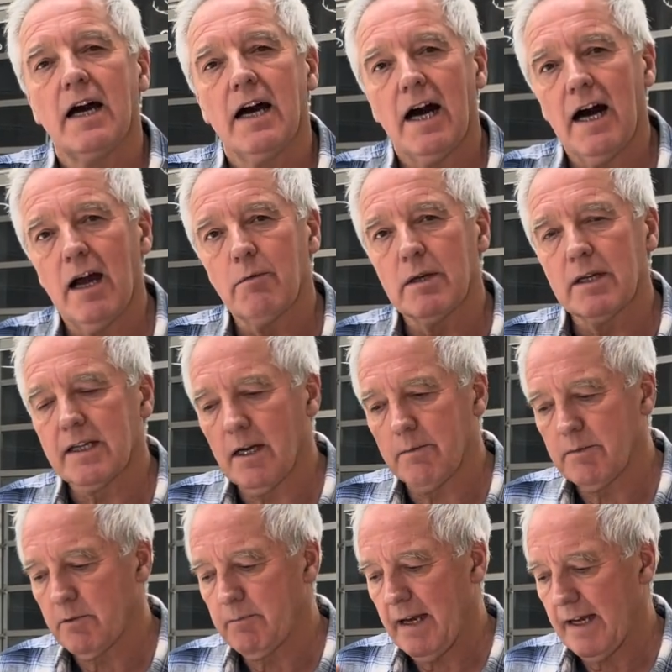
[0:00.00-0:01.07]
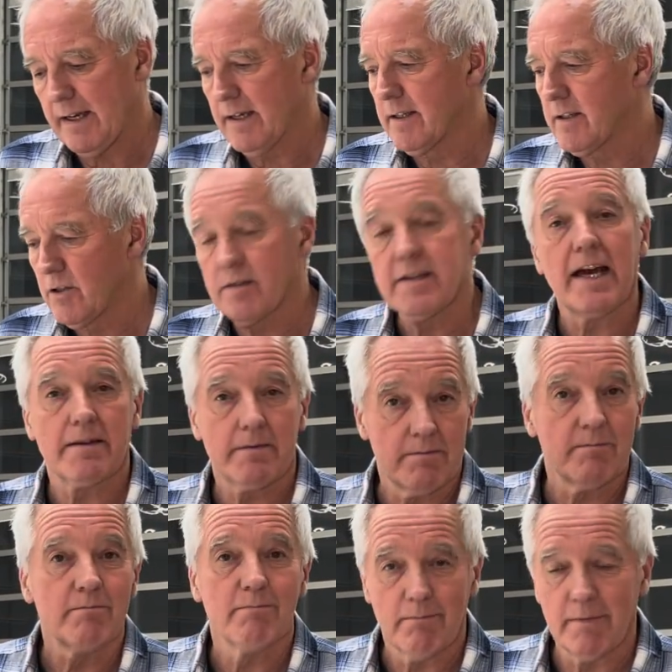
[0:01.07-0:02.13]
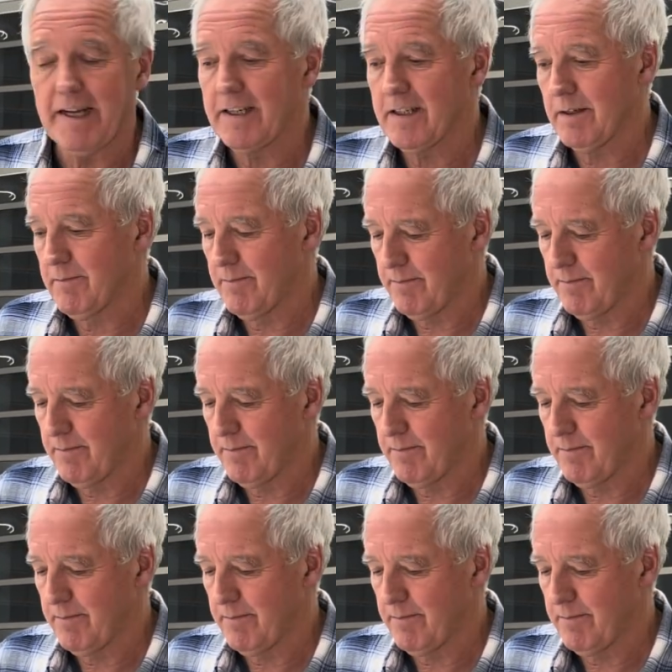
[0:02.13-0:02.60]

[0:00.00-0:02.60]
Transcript: I will come back to that later.